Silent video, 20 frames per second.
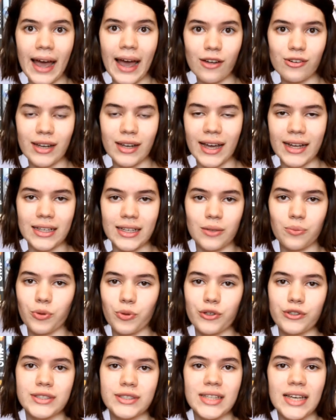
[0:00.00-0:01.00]
outlining
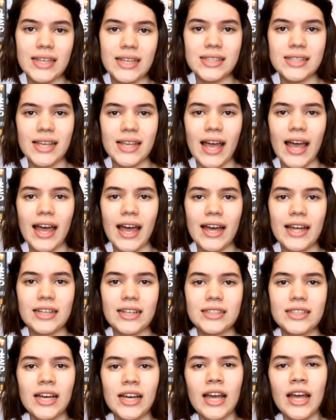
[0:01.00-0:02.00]
process,
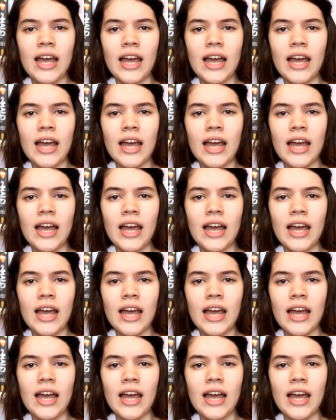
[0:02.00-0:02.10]
and